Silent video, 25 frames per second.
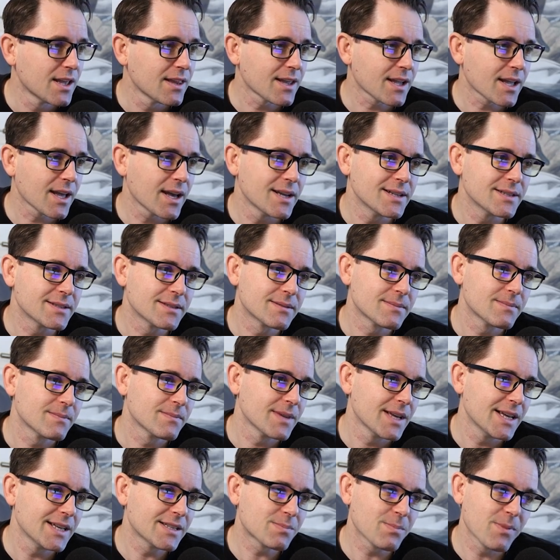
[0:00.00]
That guy's,
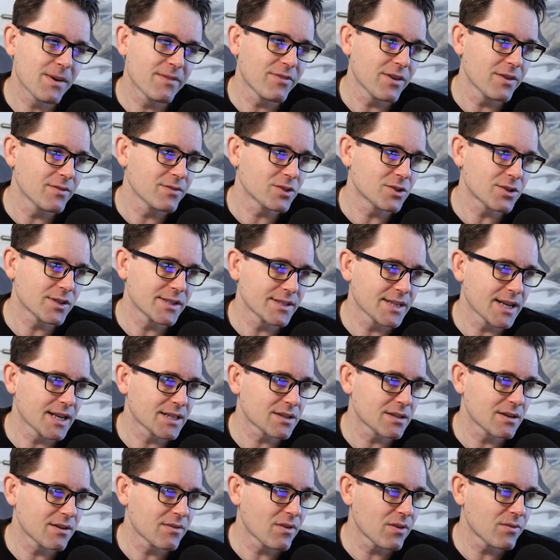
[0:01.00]
it's my favorite
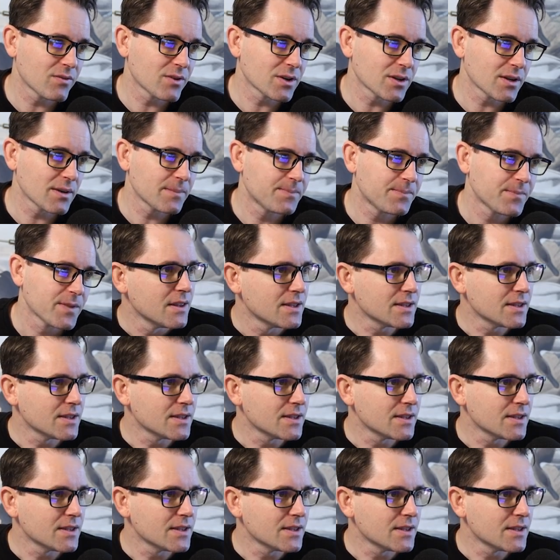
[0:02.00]
transaction I've ever done.